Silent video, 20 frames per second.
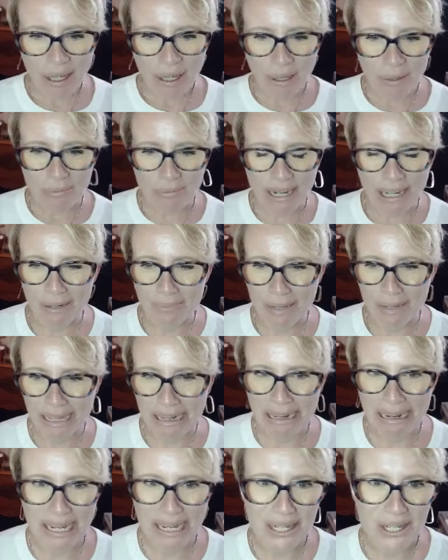may or may
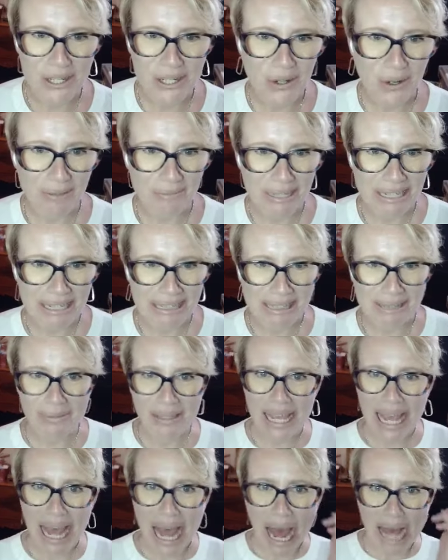not enjoy me some
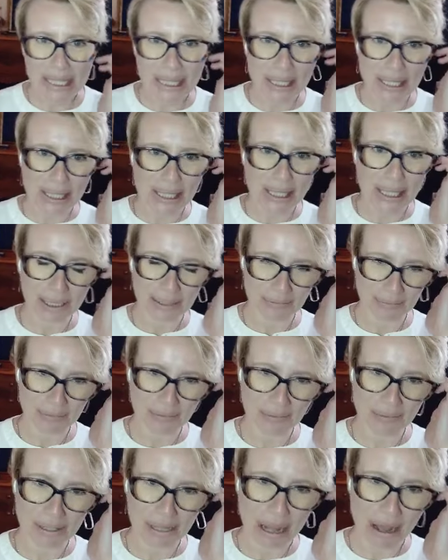cats.
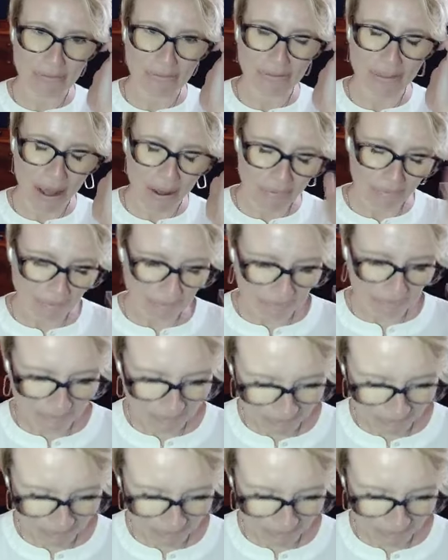Love them.